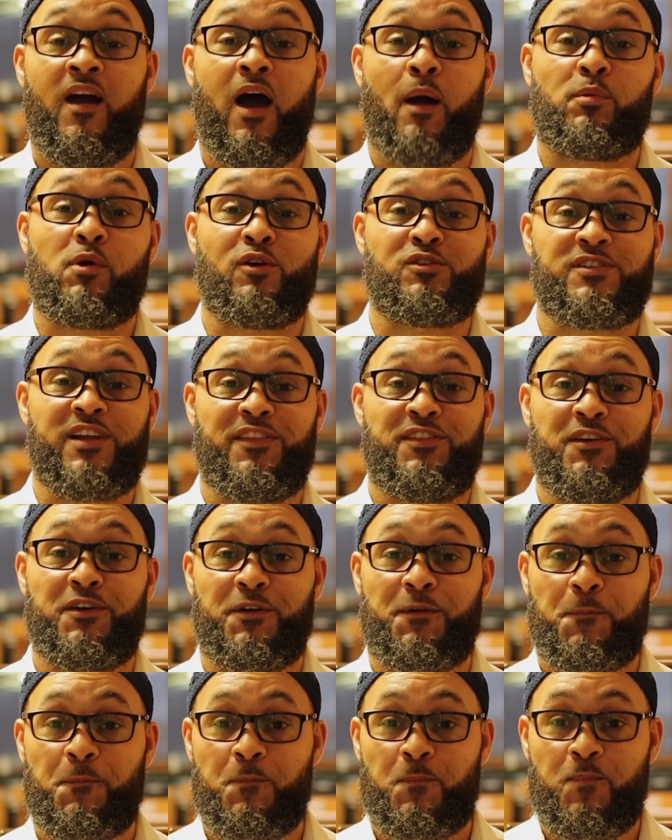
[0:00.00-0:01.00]
I'm Coach Nadir,
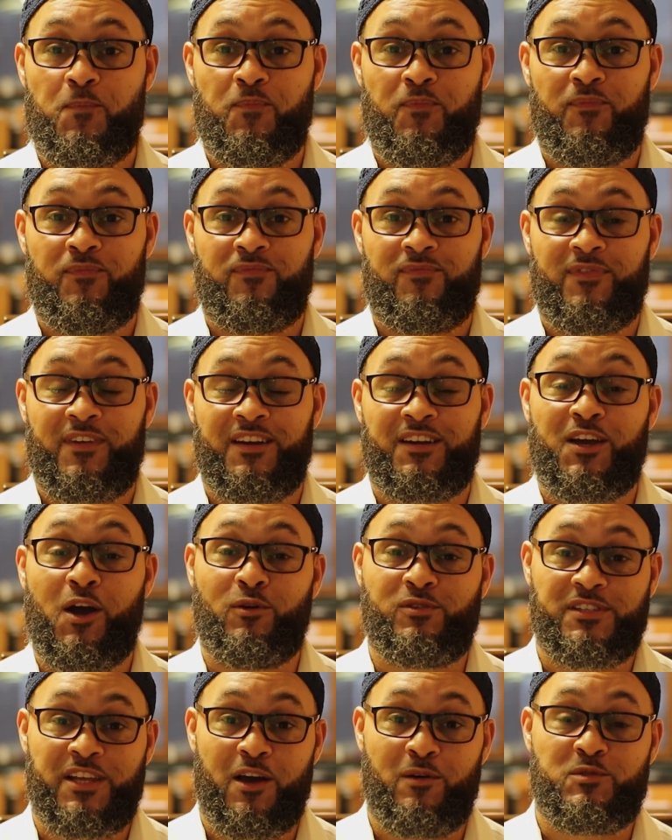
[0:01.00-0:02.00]
the
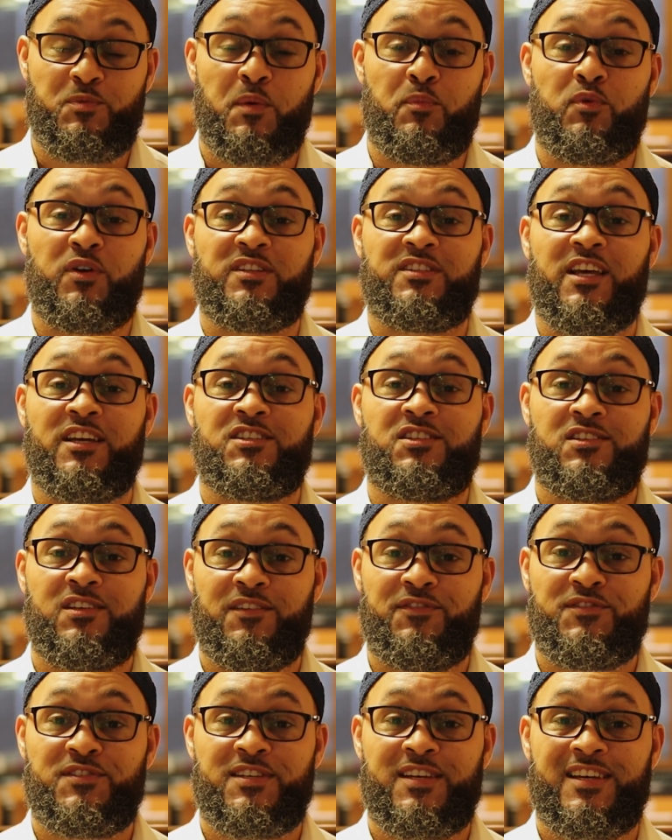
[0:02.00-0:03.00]
coach that helps people get their
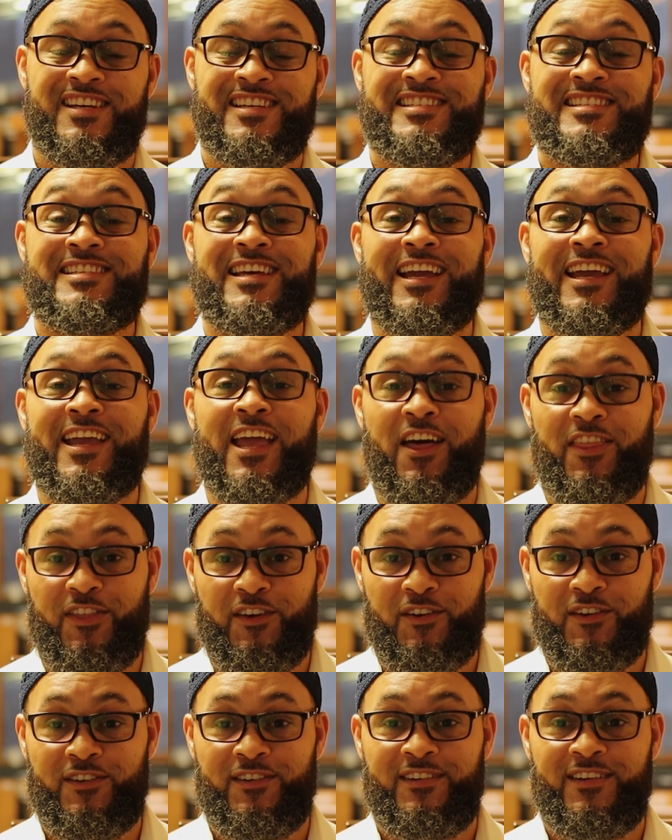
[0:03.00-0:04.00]
shift together.
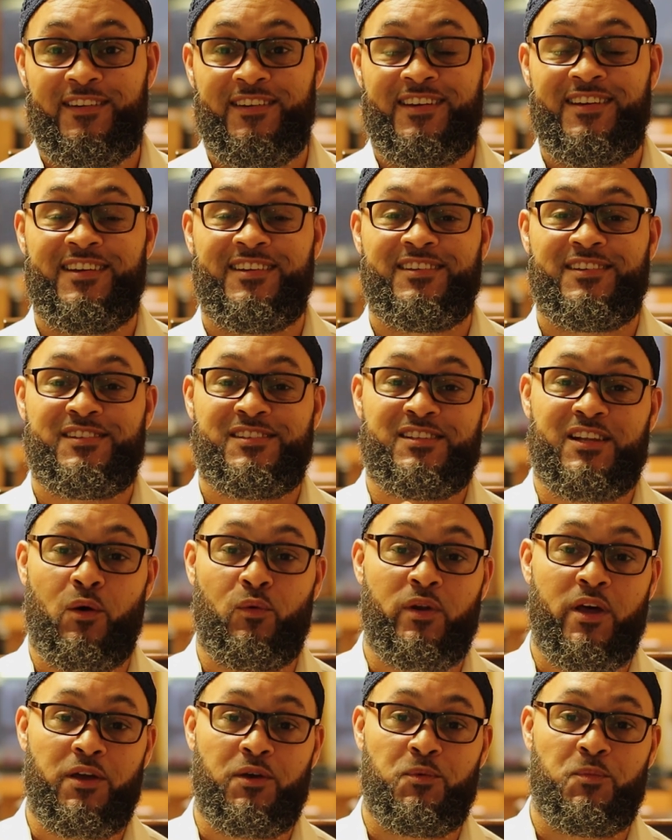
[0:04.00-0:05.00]

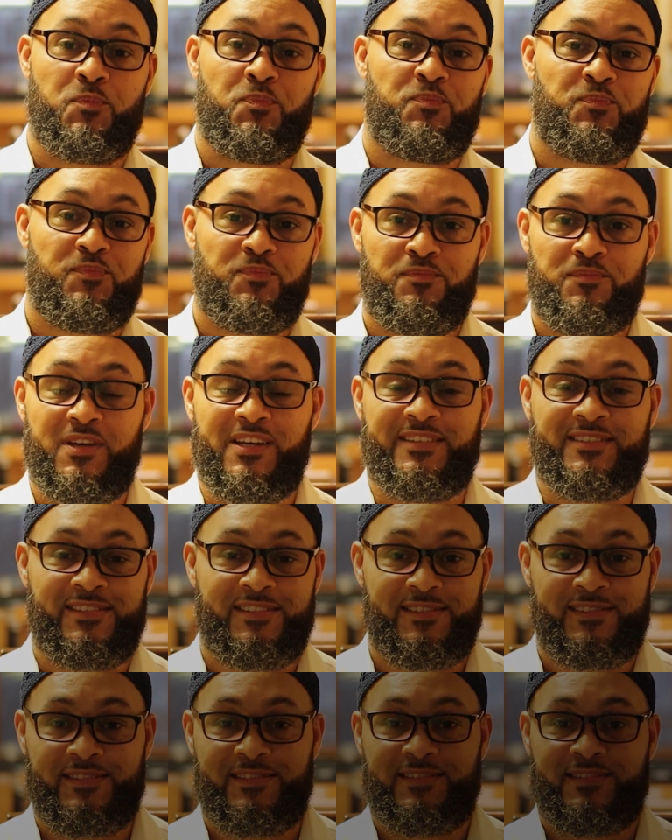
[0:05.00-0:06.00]
Salaam alaikum.
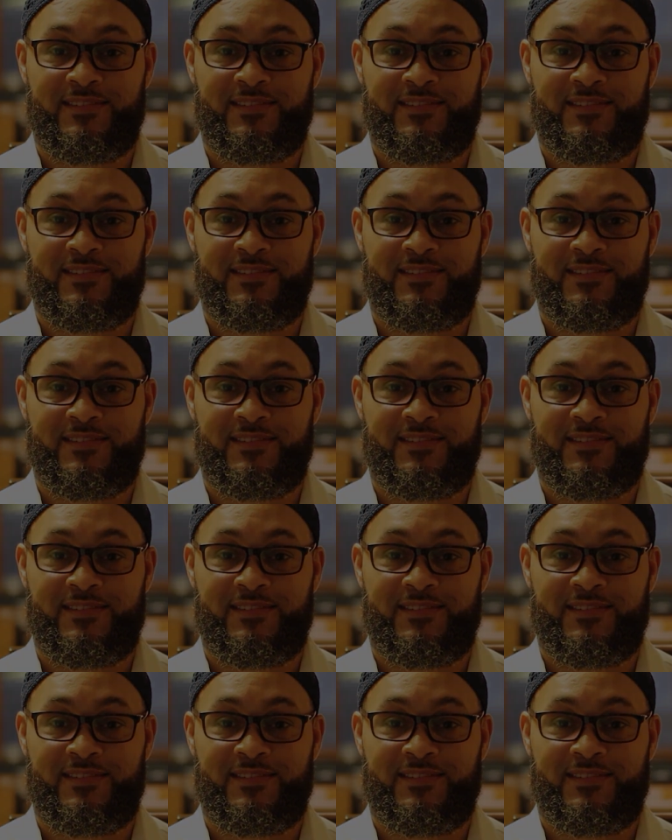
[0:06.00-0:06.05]
Peace.